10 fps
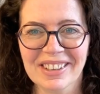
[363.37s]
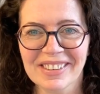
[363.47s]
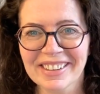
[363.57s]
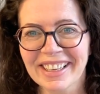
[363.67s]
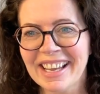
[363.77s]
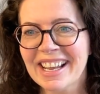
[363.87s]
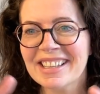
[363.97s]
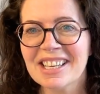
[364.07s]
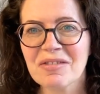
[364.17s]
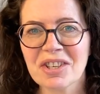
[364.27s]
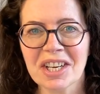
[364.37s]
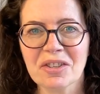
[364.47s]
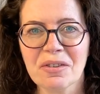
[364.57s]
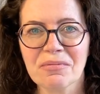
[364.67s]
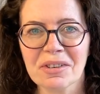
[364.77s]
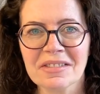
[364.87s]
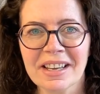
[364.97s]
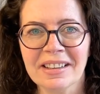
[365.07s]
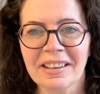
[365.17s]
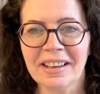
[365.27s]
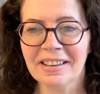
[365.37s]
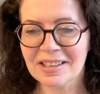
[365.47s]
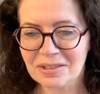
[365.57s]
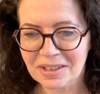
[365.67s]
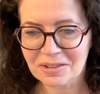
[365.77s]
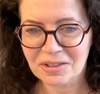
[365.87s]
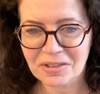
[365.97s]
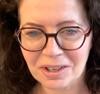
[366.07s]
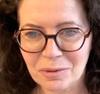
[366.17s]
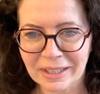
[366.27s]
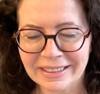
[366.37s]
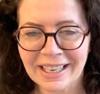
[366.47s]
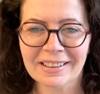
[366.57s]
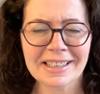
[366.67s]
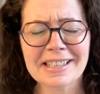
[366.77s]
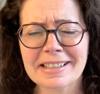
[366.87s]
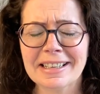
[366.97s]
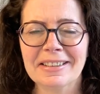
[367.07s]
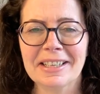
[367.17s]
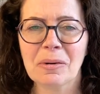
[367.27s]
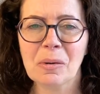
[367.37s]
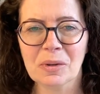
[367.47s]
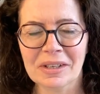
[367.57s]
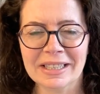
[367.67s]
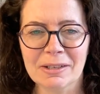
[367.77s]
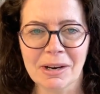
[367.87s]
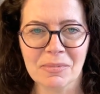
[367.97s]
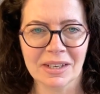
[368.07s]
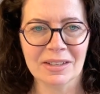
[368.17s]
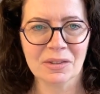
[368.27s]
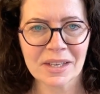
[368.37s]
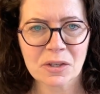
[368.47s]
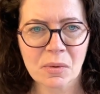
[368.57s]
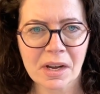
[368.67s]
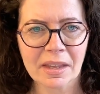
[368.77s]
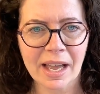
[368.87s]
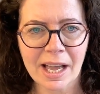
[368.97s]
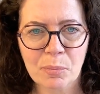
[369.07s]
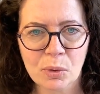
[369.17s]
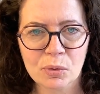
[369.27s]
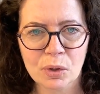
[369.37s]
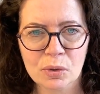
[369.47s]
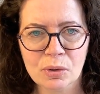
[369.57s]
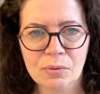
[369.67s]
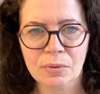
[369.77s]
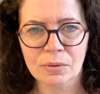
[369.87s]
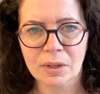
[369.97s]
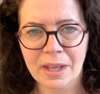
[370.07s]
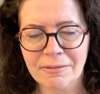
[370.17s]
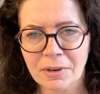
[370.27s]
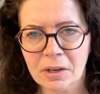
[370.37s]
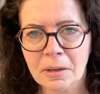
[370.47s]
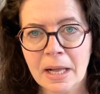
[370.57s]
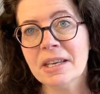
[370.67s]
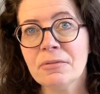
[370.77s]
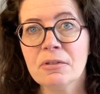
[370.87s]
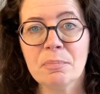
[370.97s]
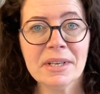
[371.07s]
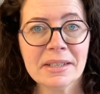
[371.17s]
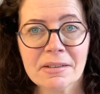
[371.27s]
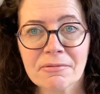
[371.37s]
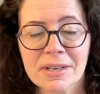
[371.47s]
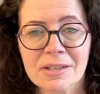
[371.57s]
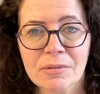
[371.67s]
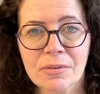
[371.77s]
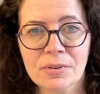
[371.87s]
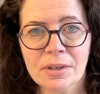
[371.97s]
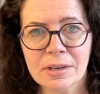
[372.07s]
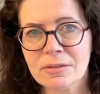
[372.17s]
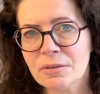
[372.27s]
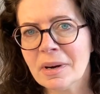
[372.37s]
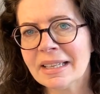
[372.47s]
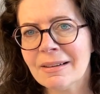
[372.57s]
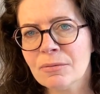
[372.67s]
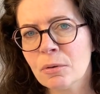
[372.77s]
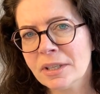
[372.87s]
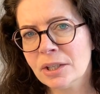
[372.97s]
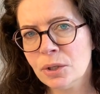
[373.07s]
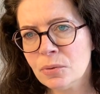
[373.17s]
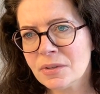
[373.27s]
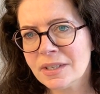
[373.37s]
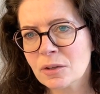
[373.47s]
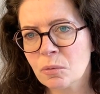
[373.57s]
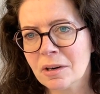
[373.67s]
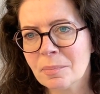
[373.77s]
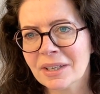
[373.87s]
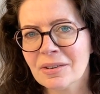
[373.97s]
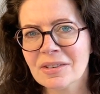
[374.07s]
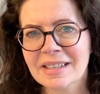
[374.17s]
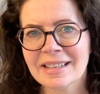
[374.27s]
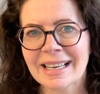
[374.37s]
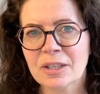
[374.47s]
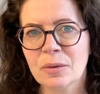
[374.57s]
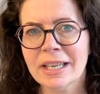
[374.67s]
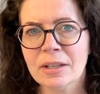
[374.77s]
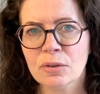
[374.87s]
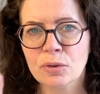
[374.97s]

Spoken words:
a moment, they've changed the front end, and as soon as you start drawing down, it's still the old ugly website. On this one, impots.gouv.fr, if you've been in France for a few years, you might have already used this one because there's actually